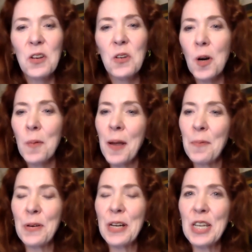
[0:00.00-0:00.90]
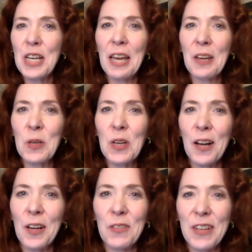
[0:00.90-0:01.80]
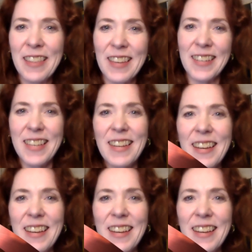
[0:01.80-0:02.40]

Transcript: Norm, I appreciate you talking with us.